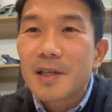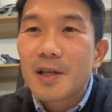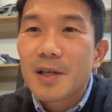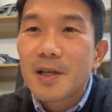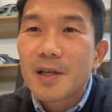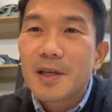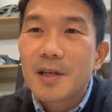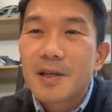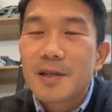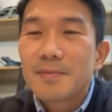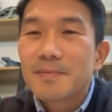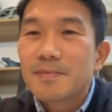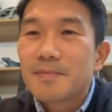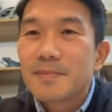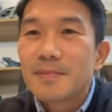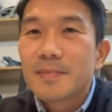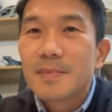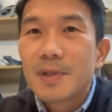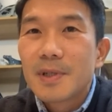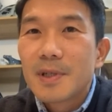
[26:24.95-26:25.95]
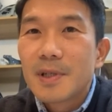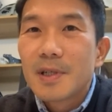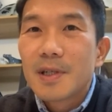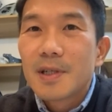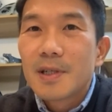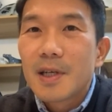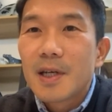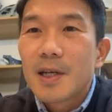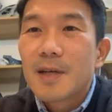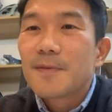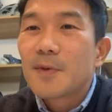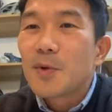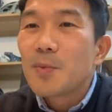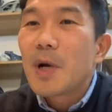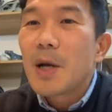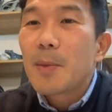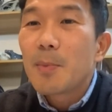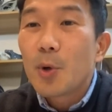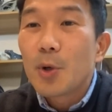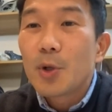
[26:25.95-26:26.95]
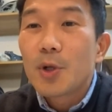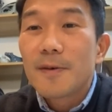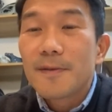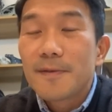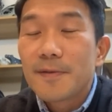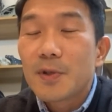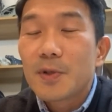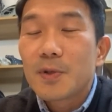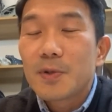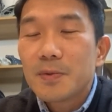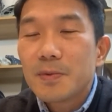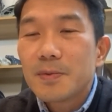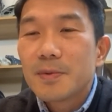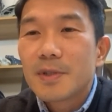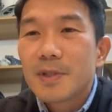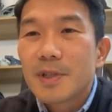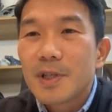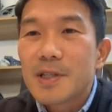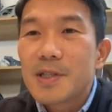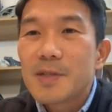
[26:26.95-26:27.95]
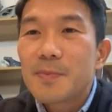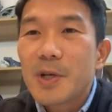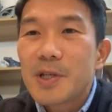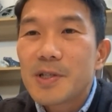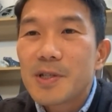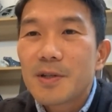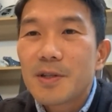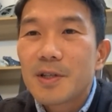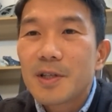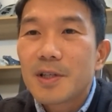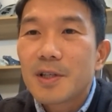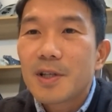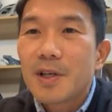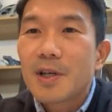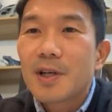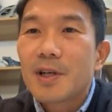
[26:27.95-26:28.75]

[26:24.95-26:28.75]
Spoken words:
from my point of view, especially